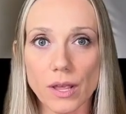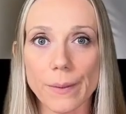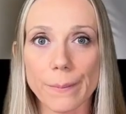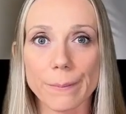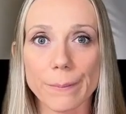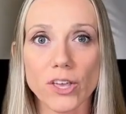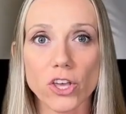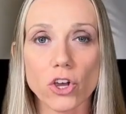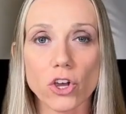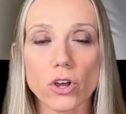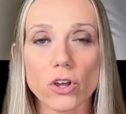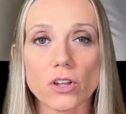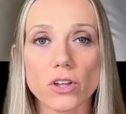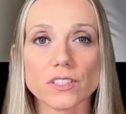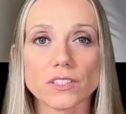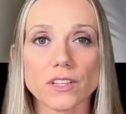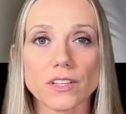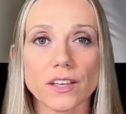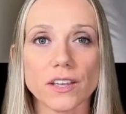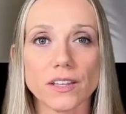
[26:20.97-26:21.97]

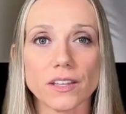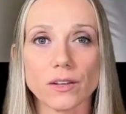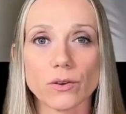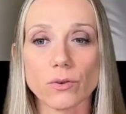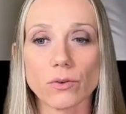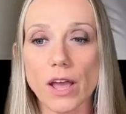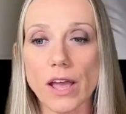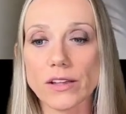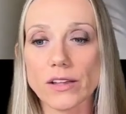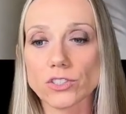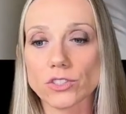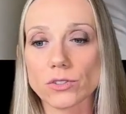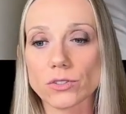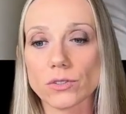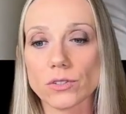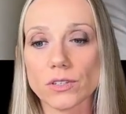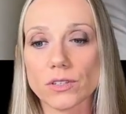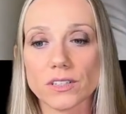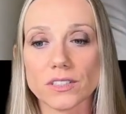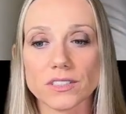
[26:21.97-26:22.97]
because it arrives to
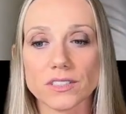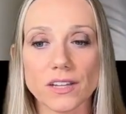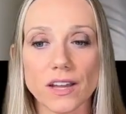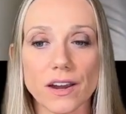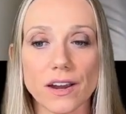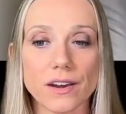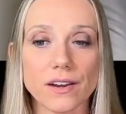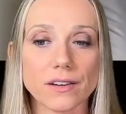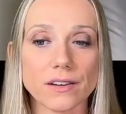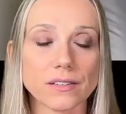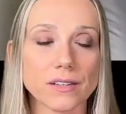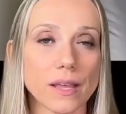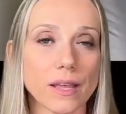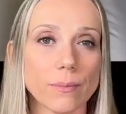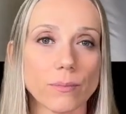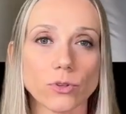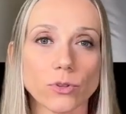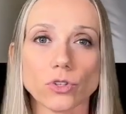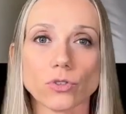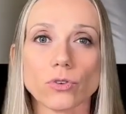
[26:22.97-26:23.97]
the desired
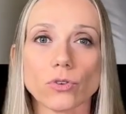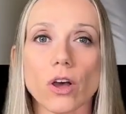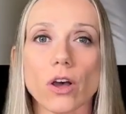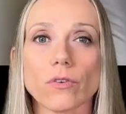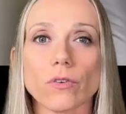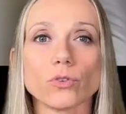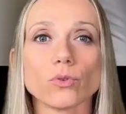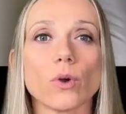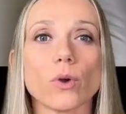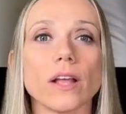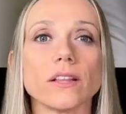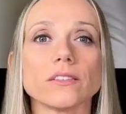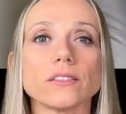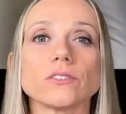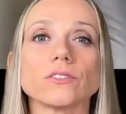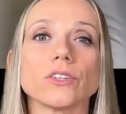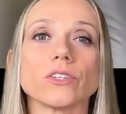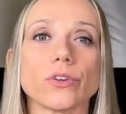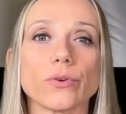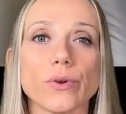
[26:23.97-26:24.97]
temperature of 200
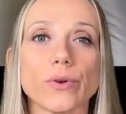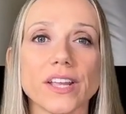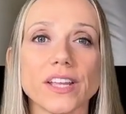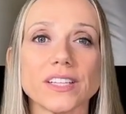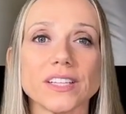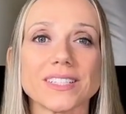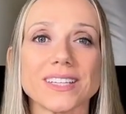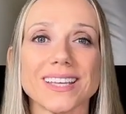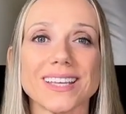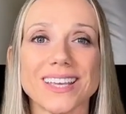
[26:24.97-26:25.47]
degrees